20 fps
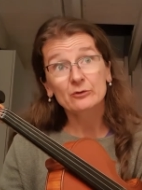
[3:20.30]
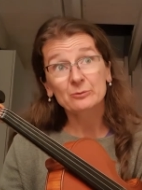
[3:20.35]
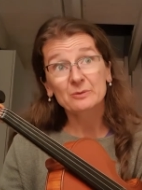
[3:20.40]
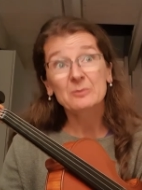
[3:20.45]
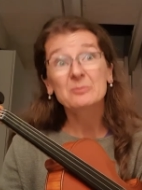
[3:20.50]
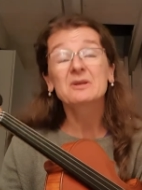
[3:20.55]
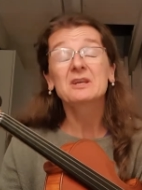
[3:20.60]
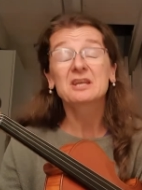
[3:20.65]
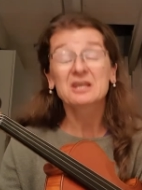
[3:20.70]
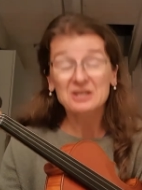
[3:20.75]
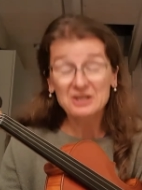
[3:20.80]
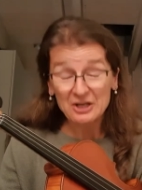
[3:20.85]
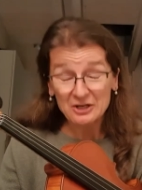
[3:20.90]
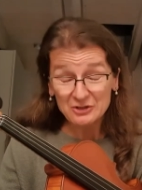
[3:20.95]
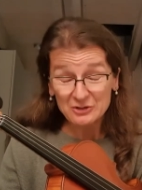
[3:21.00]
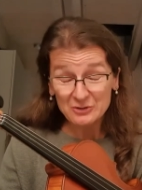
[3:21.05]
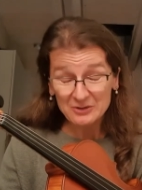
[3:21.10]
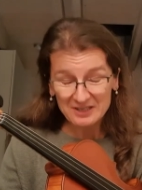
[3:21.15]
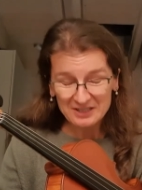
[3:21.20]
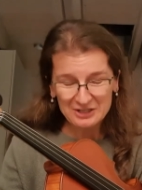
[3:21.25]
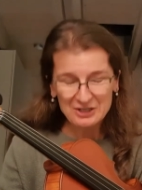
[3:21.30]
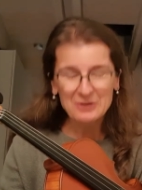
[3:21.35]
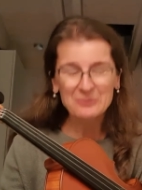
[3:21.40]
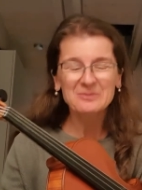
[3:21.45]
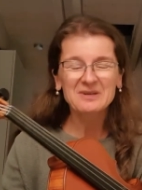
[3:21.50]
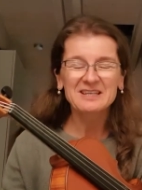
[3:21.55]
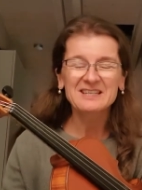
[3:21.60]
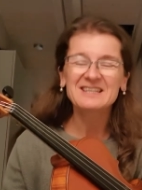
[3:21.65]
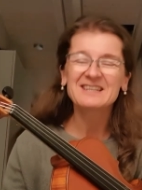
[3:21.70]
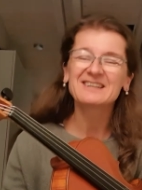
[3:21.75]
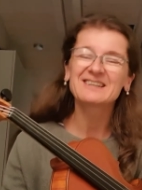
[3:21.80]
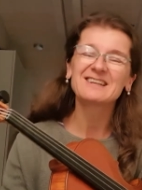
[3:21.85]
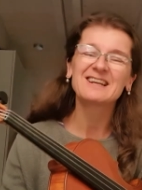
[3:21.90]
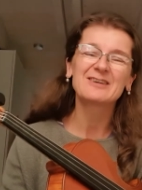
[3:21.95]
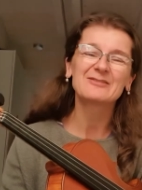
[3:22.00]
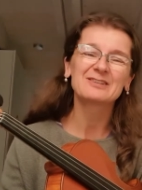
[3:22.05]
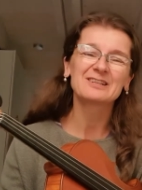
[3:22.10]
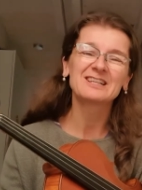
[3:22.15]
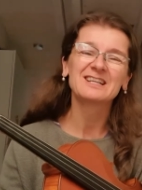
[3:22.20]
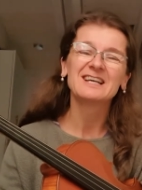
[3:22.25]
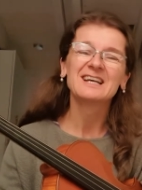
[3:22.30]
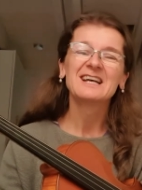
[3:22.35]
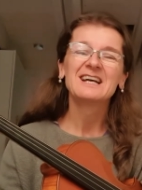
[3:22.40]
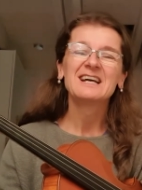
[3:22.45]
beginner to intermediate level,